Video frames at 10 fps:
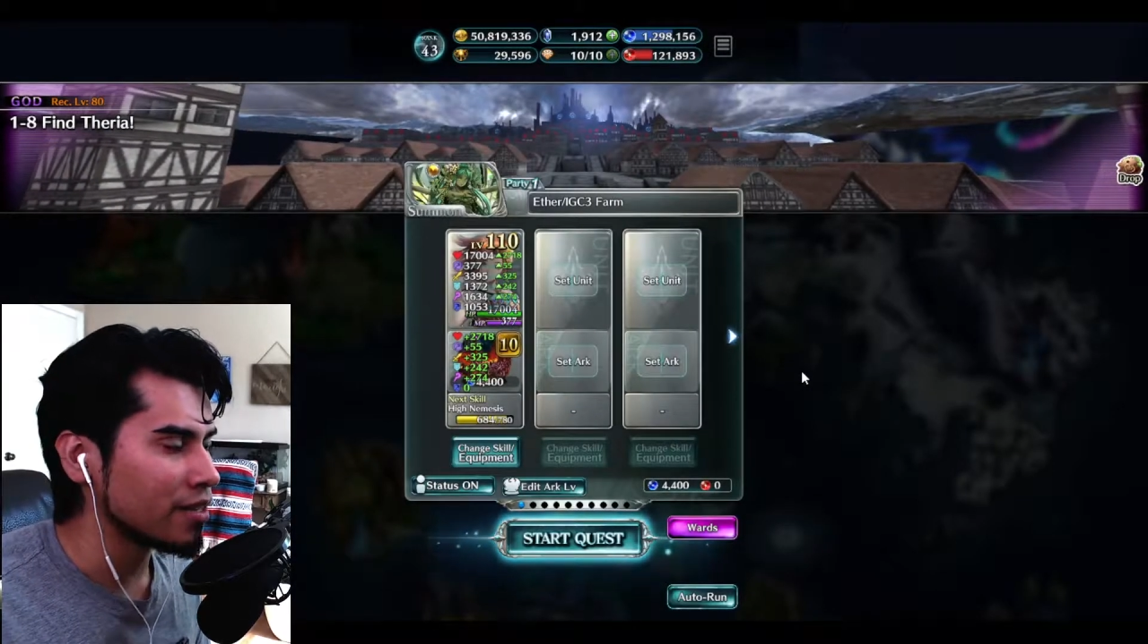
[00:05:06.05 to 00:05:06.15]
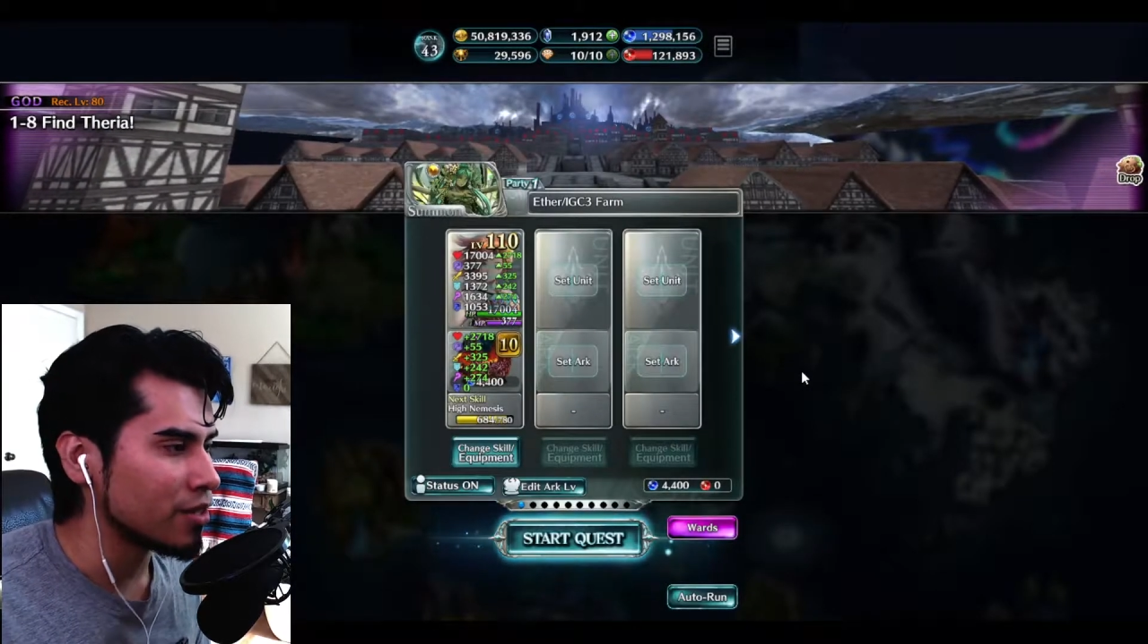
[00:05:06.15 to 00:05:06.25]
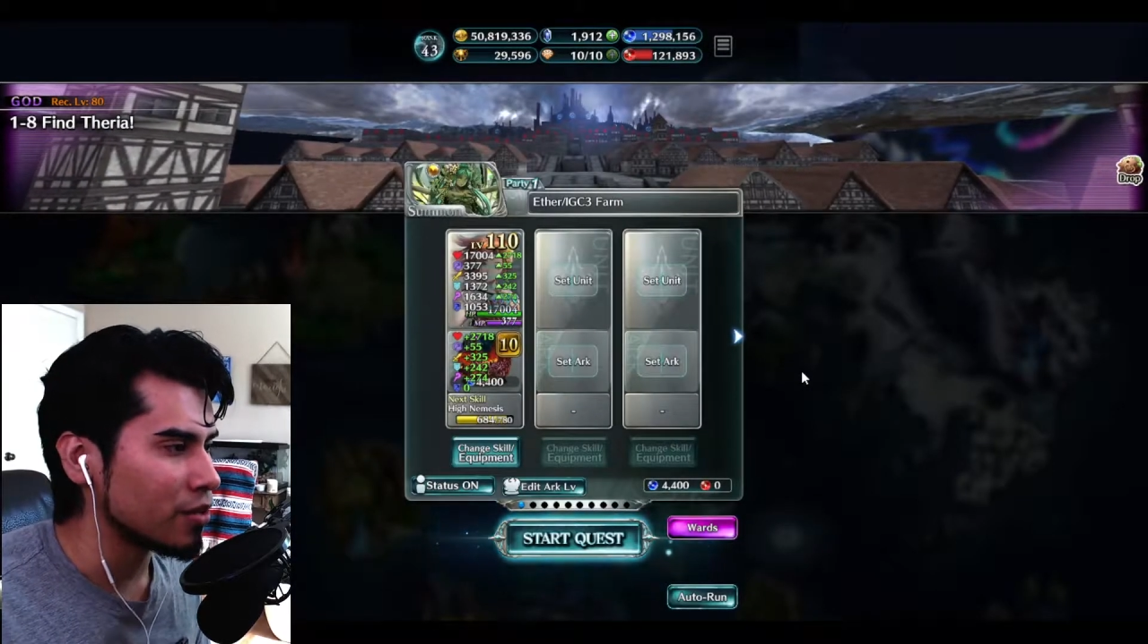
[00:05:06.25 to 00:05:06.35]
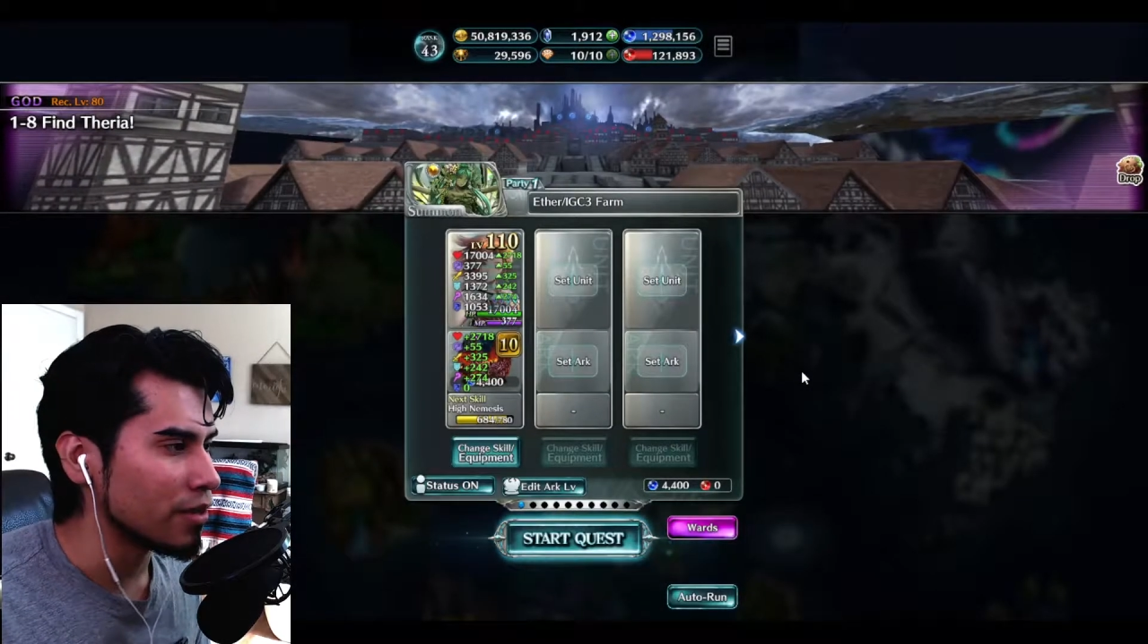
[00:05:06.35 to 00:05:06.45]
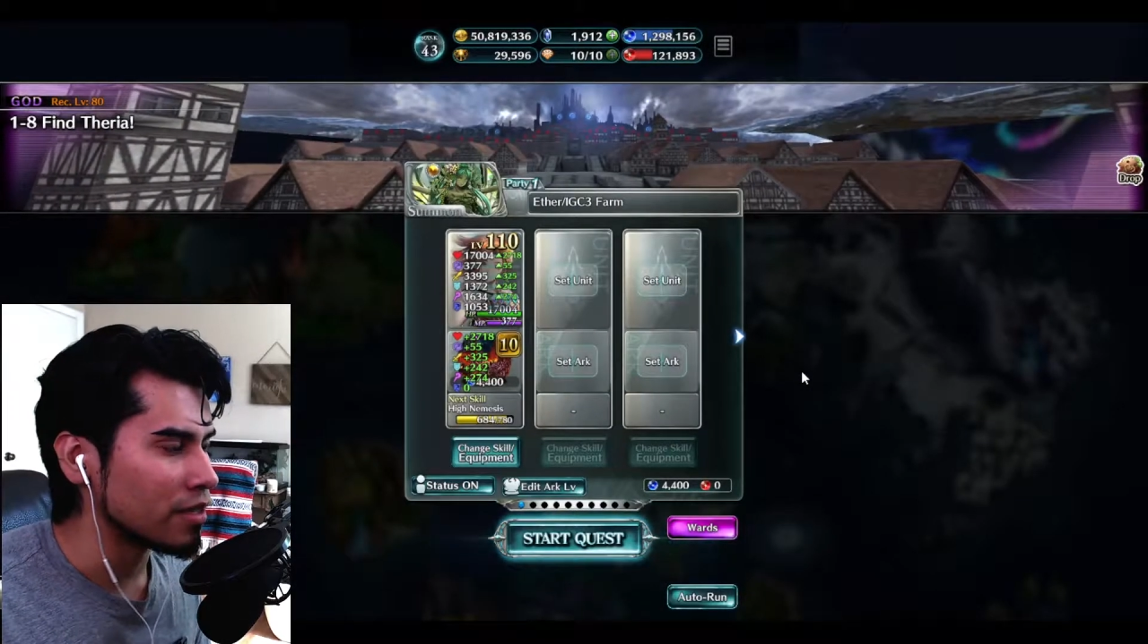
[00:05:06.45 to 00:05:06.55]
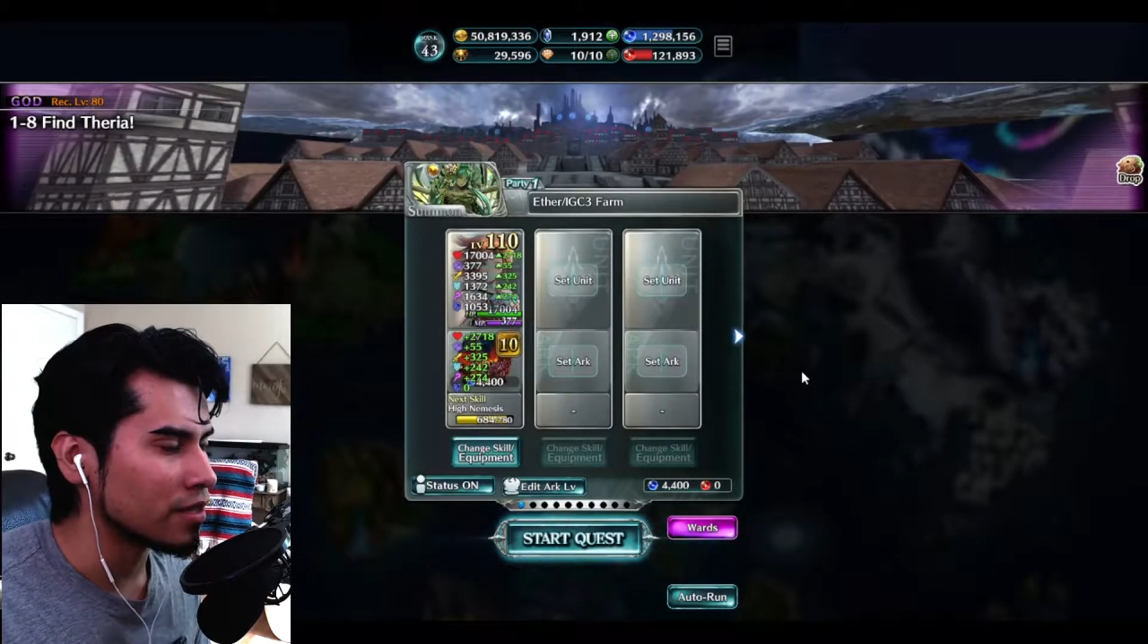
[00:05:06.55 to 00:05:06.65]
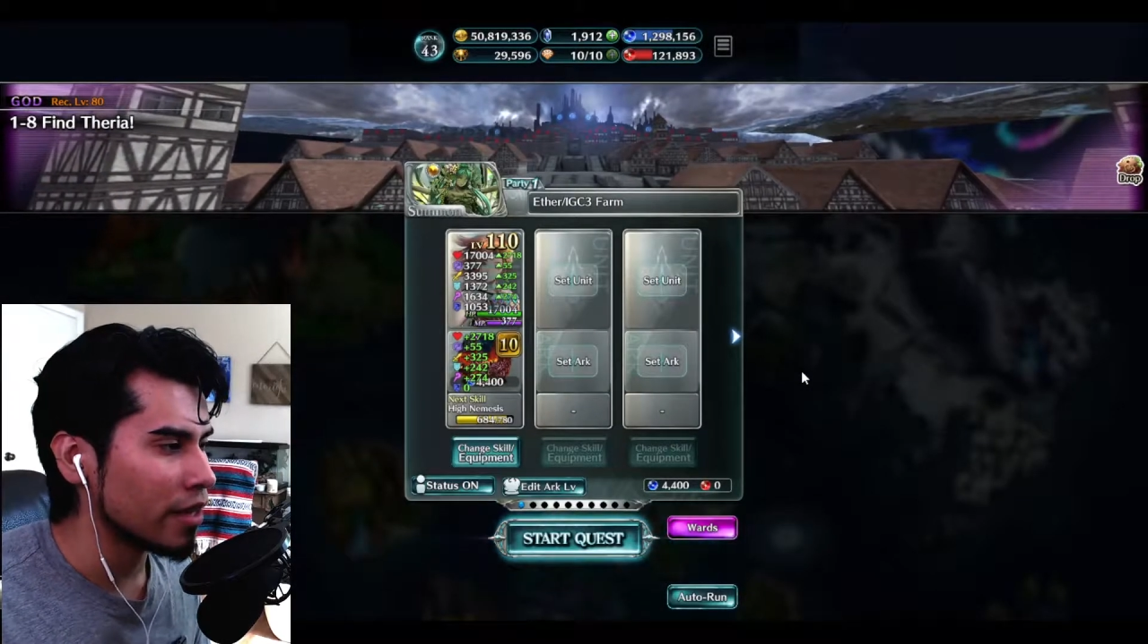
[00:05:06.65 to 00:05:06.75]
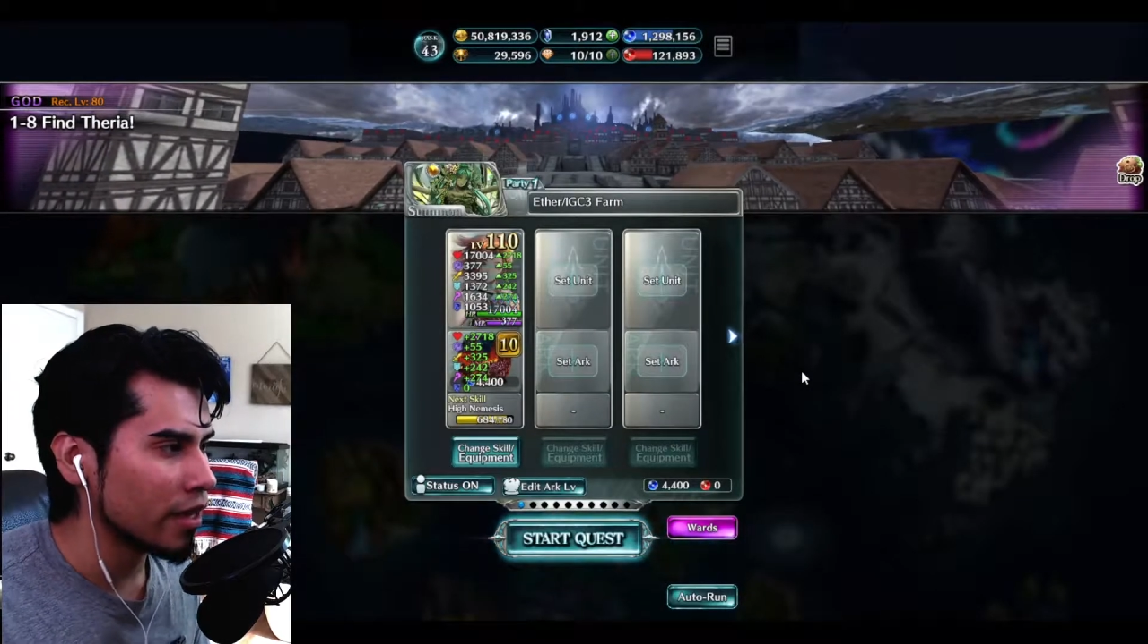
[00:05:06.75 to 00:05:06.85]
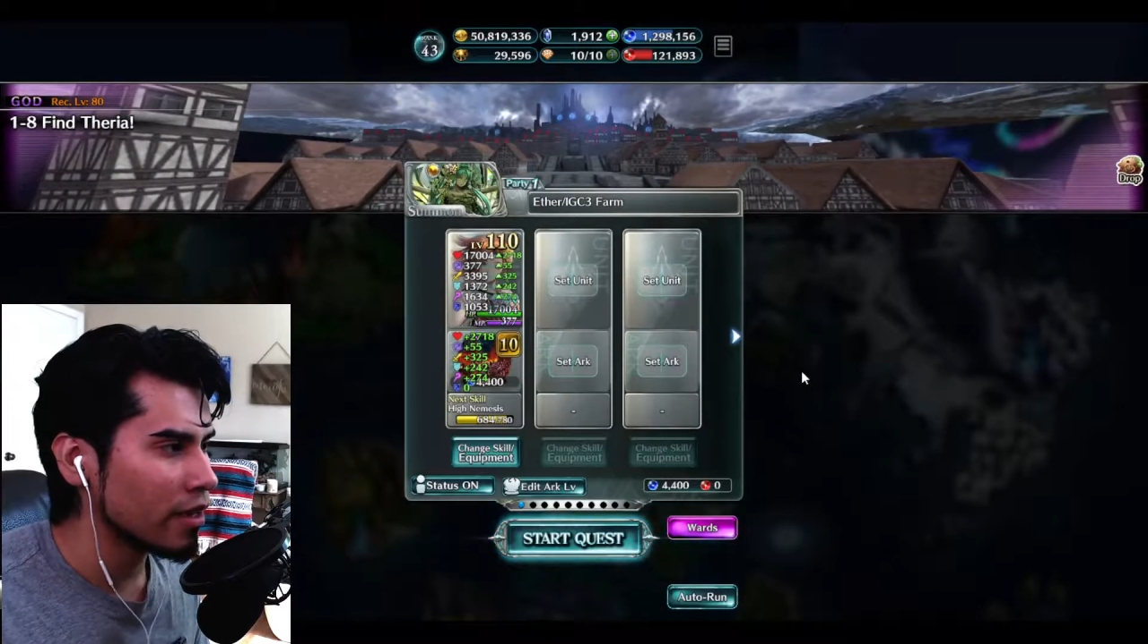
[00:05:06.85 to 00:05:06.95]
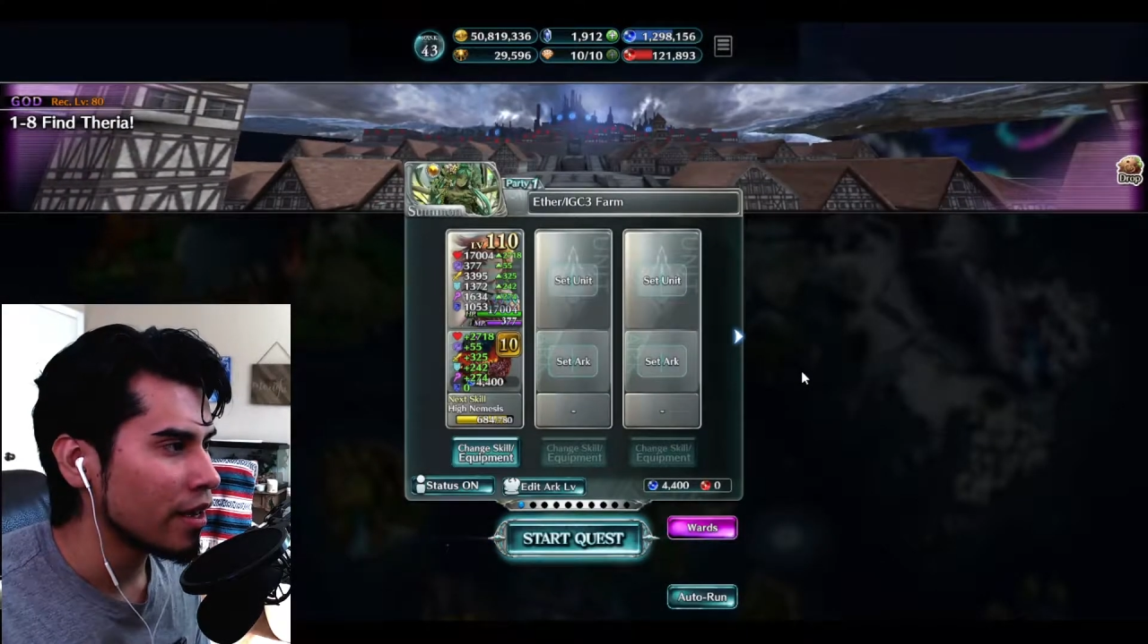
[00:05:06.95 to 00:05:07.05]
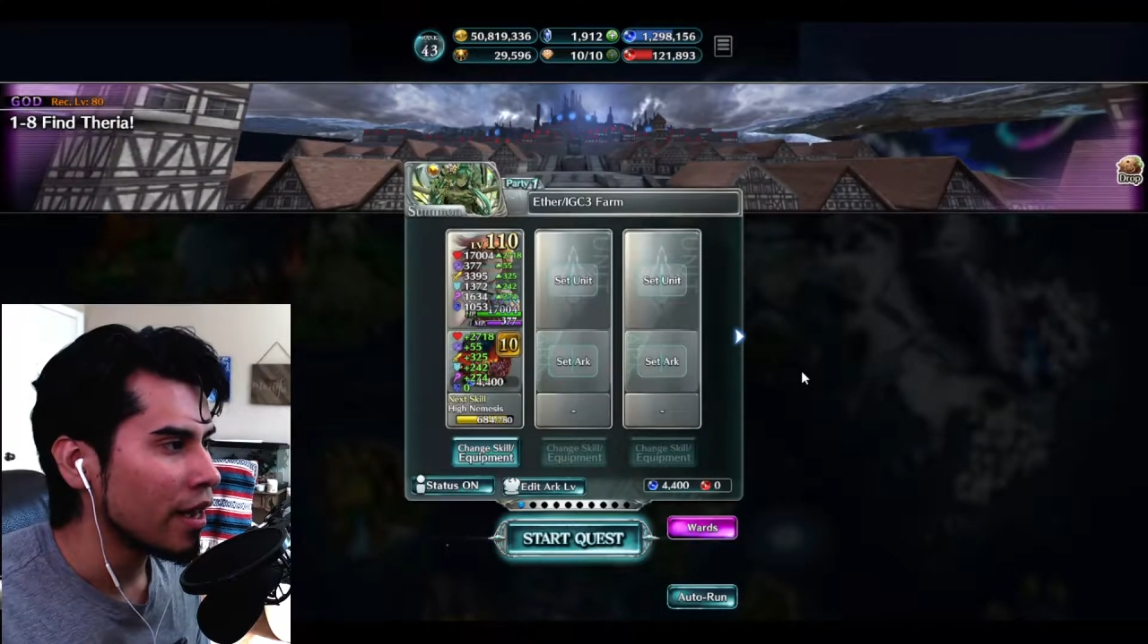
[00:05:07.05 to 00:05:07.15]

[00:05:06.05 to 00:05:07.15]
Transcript: do its thing.